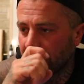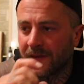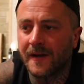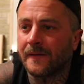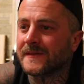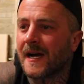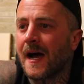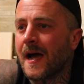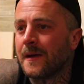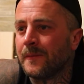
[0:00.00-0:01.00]
with enough
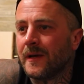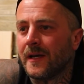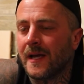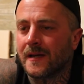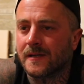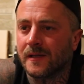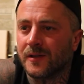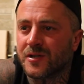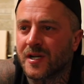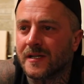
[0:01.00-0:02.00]
time and
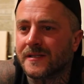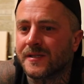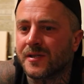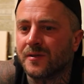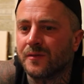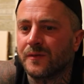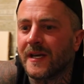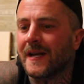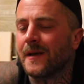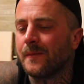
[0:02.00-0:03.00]
diligence to
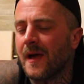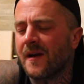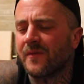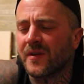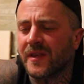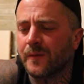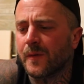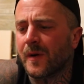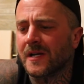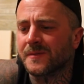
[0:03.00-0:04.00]
get him everything we
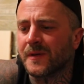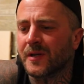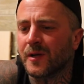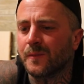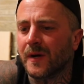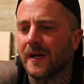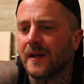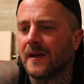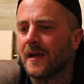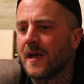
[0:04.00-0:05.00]
possibly could. But
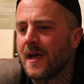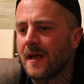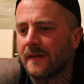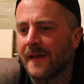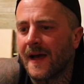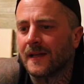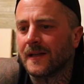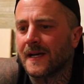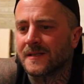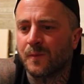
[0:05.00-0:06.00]
that
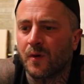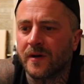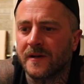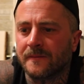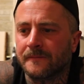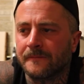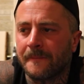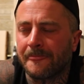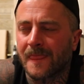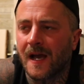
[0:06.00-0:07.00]
last morning,
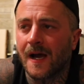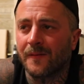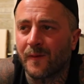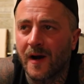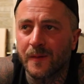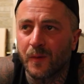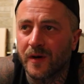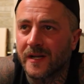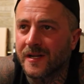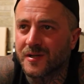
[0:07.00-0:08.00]
Friday
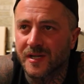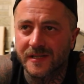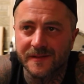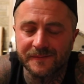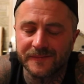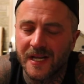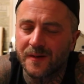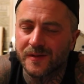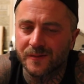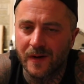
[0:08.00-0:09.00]
morning, he
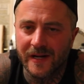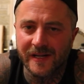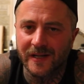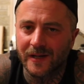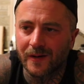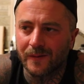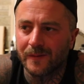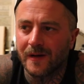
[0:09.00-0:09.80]
was ready to go.